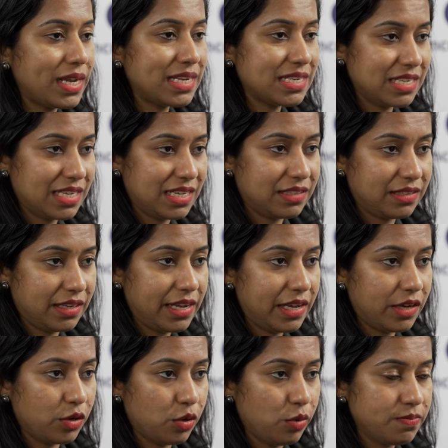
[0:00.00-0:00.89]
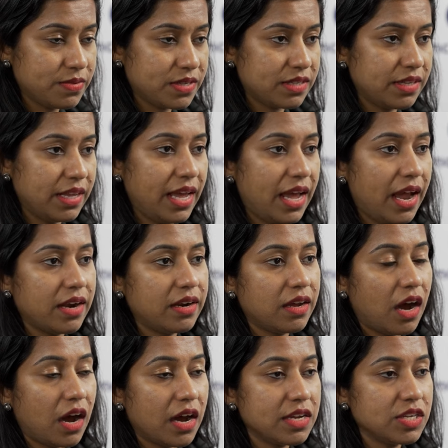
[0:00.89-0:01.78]
and T three groups, they
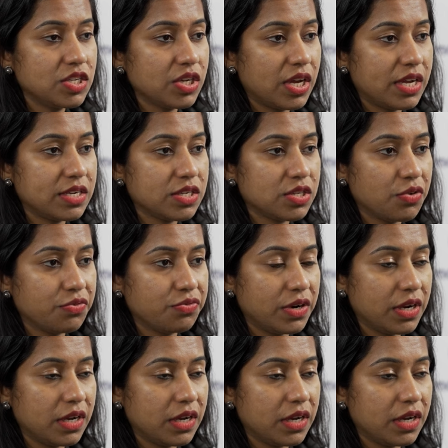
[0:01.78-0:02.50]
had higher chance of